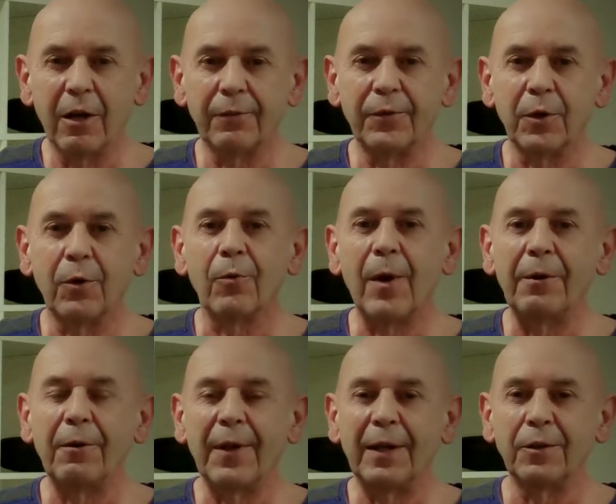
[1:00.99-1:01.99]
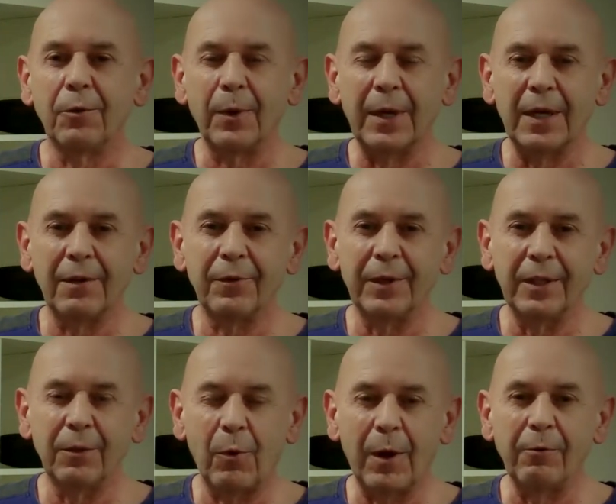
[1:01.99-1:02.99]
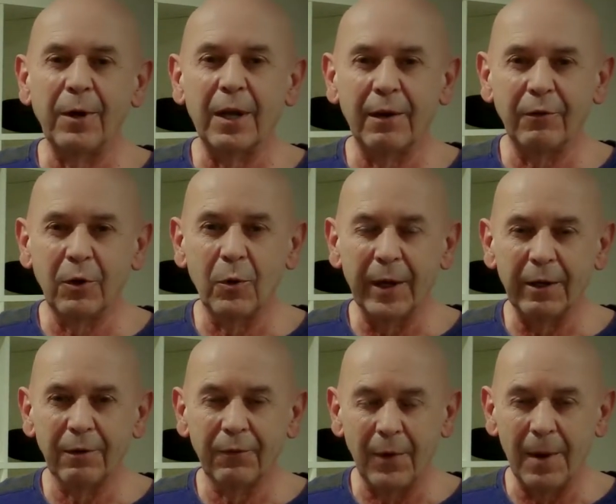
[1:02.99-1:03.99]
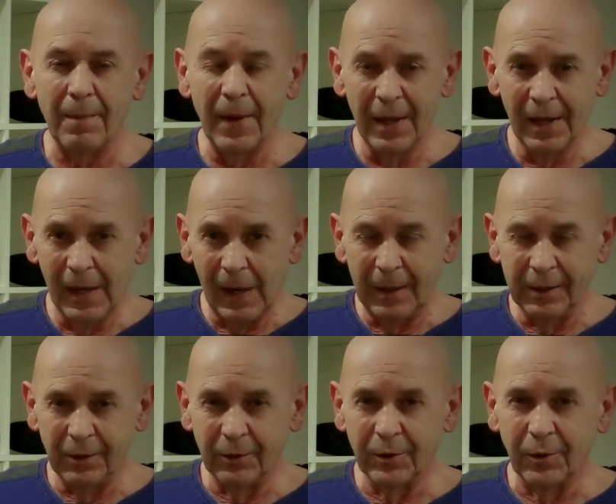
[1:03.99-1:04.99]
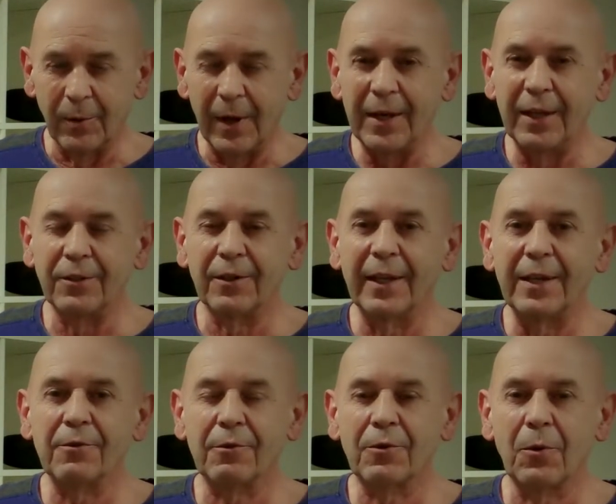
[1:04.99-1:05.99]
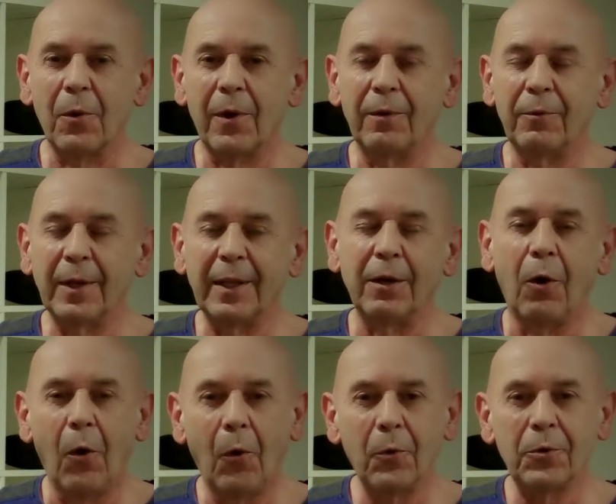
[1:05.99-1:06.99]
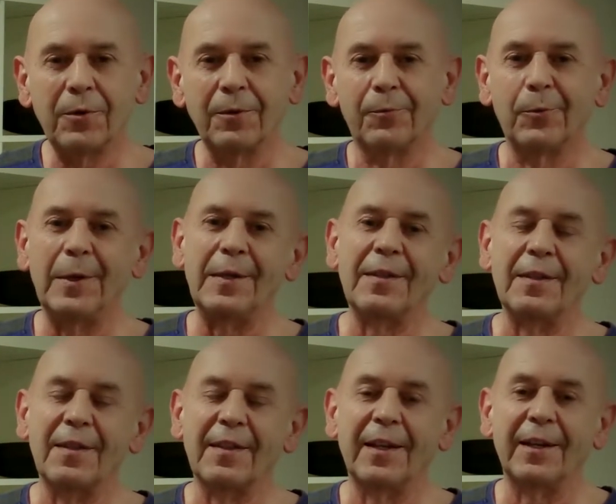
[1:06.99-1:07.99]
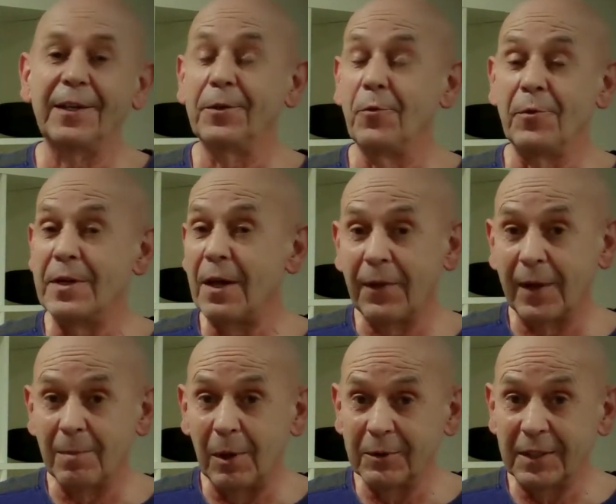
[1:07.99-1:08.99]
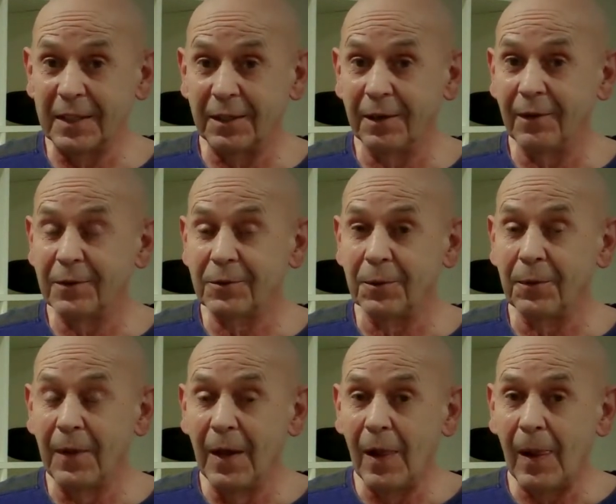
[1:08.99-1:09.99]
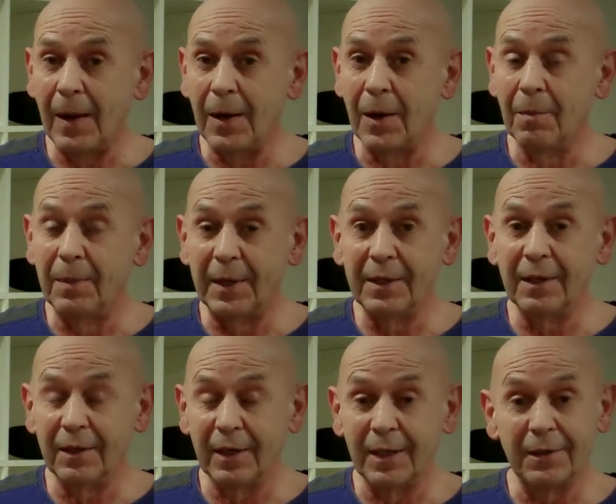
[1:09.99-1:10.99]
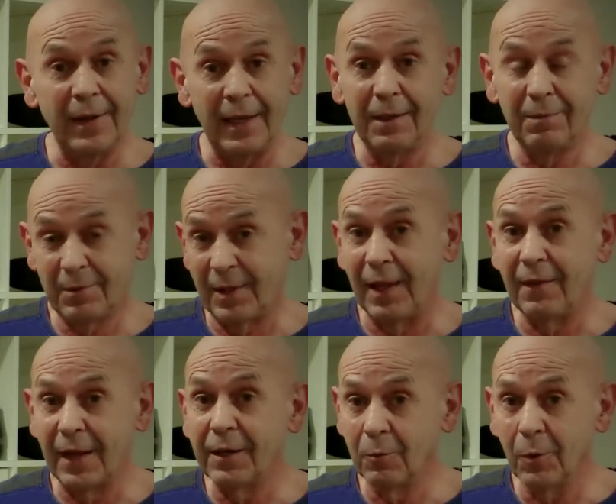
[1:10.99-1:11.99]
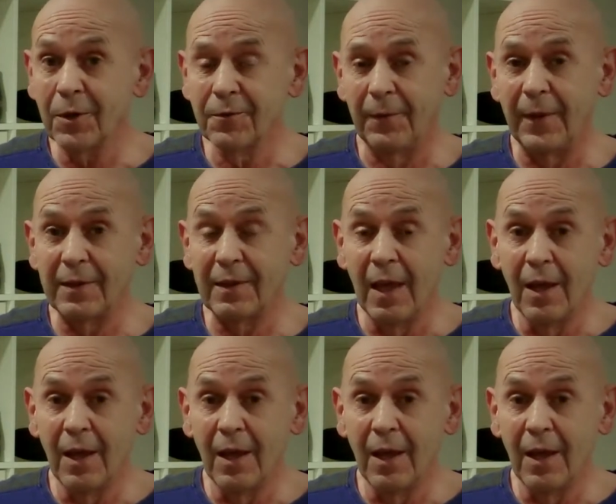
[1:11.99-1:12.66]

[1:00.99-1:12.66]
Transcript: if you're a runner that you're recovering, you want to recover quicker from your run and your legs are sore, really a host of reasons that I know nothing about, to tell you the truth, but they say that it works for this.